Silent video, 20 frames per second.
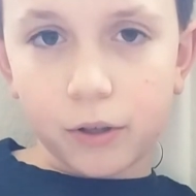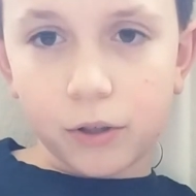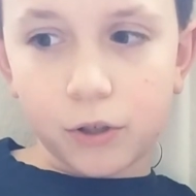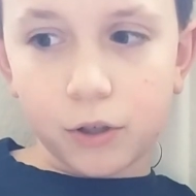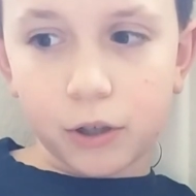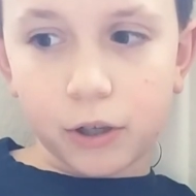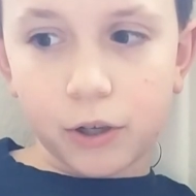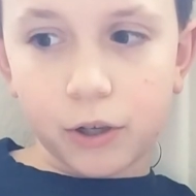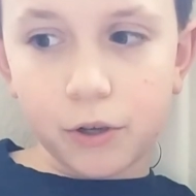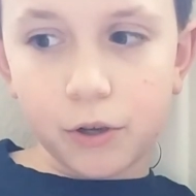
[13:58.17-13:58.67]

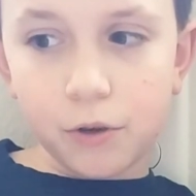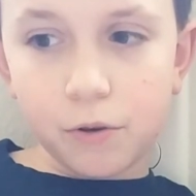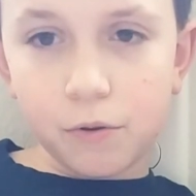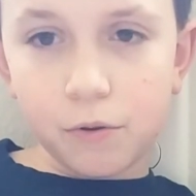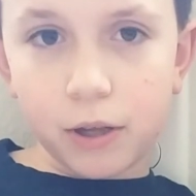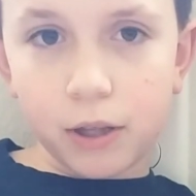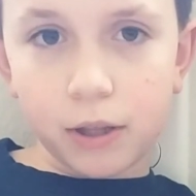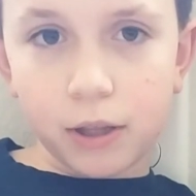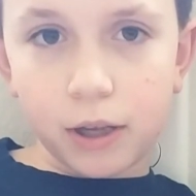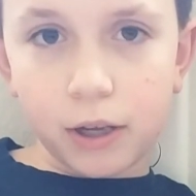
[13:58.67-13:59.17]
to the
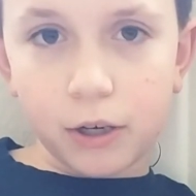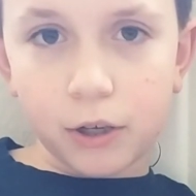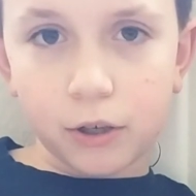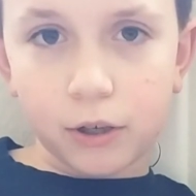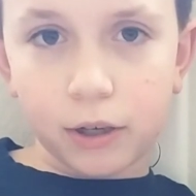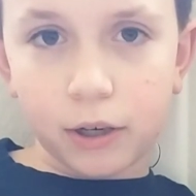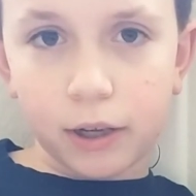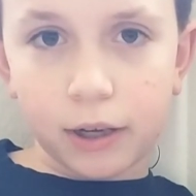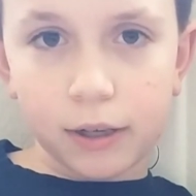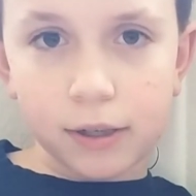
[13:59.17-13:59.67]
Kahoot, and then you
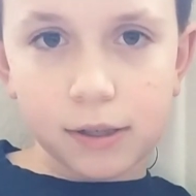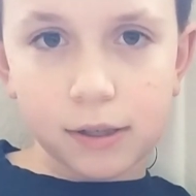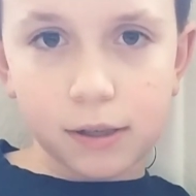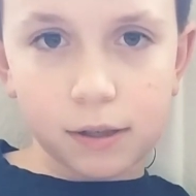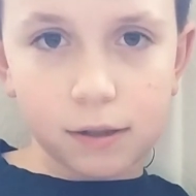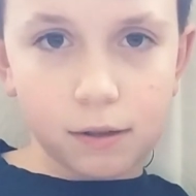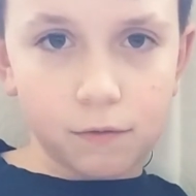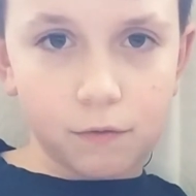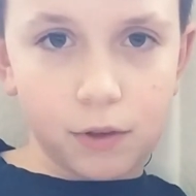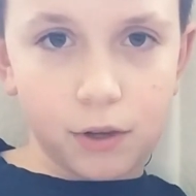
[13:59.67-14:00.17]
can
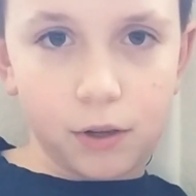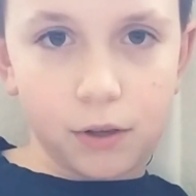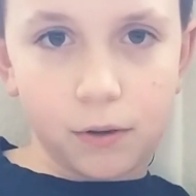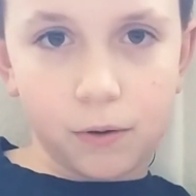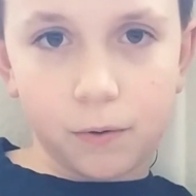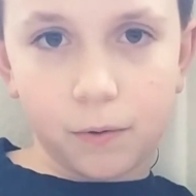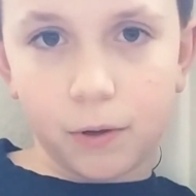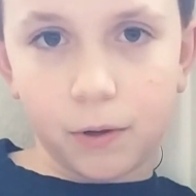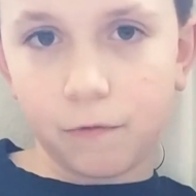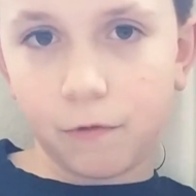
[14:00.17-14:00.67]
exit the
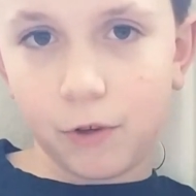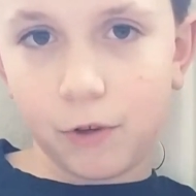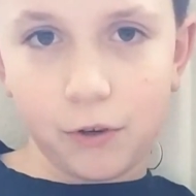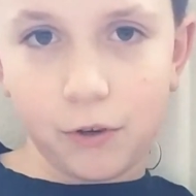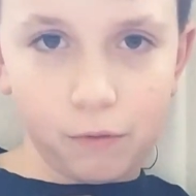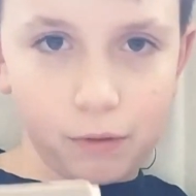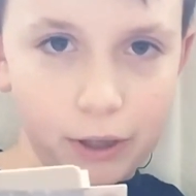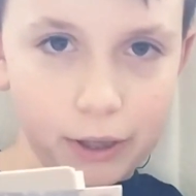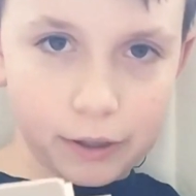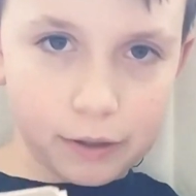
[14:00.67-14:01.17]
video if you
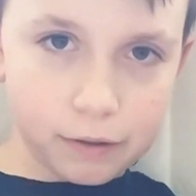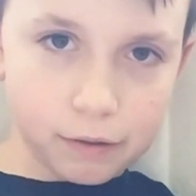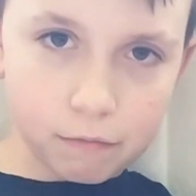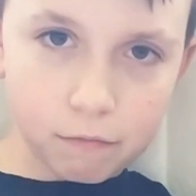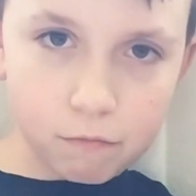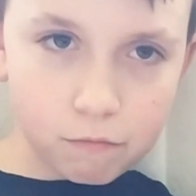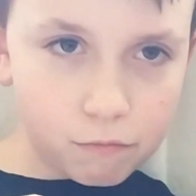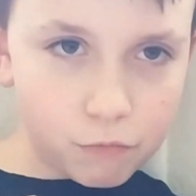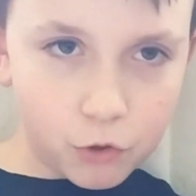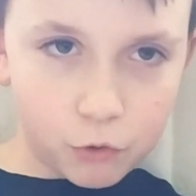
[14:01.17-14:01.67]
don't like
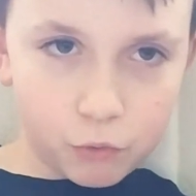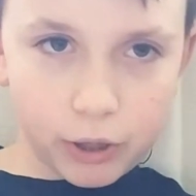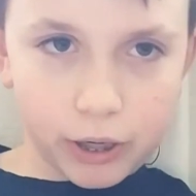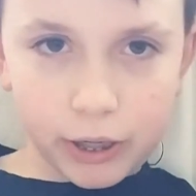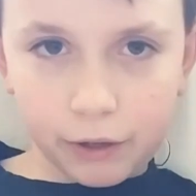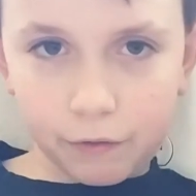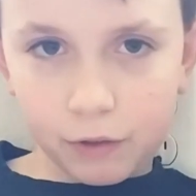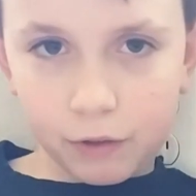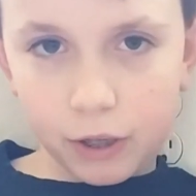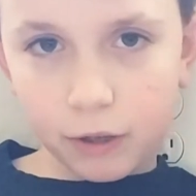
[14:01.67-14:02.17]
the
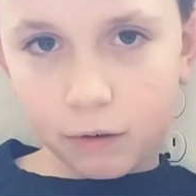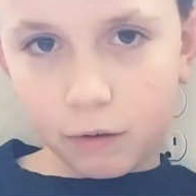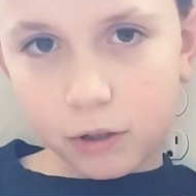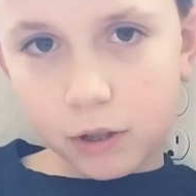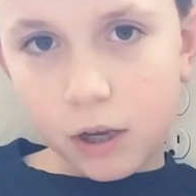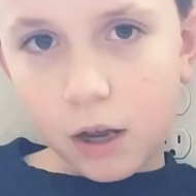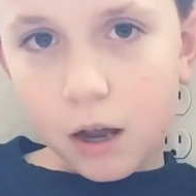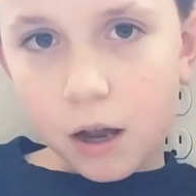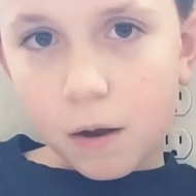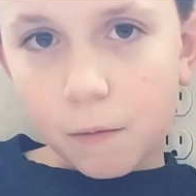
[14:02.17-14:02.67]
reading videos.